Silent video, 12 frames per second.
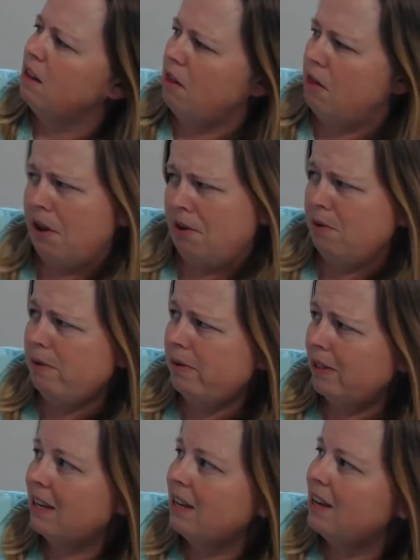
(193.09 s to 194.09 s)

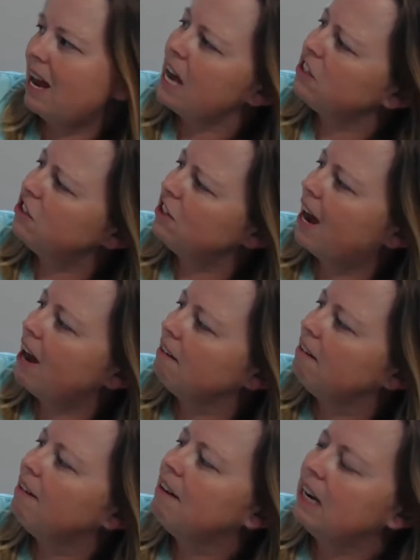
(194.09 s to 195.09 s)
"Those?" asked
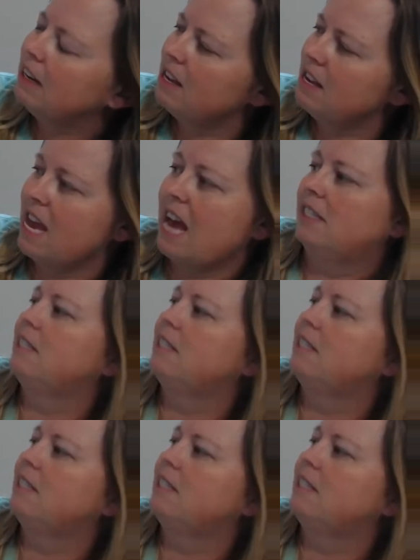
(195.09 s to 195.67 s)
Jack. "Yes,"